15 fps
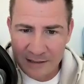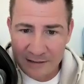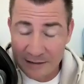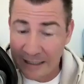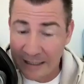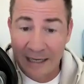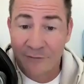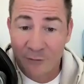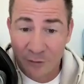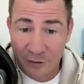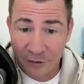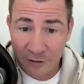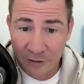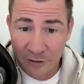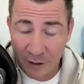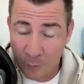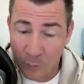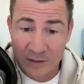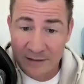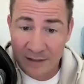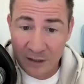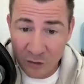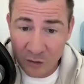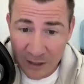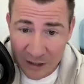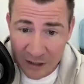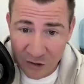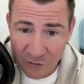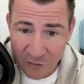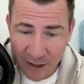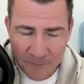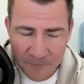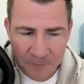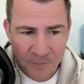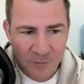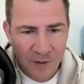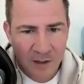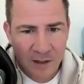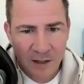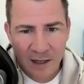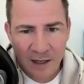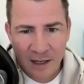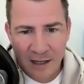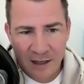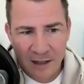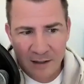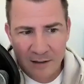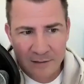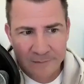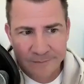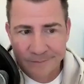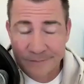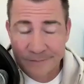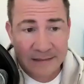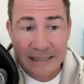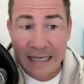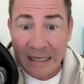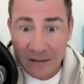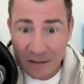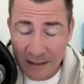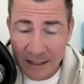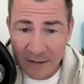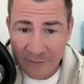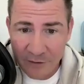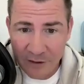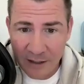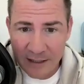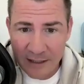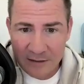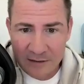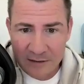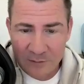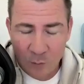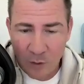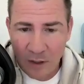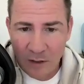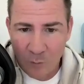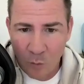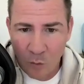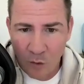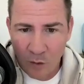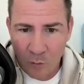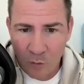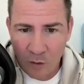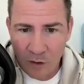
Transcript: States the day after our presidential election, right? And sadly, I feel like this is one of the more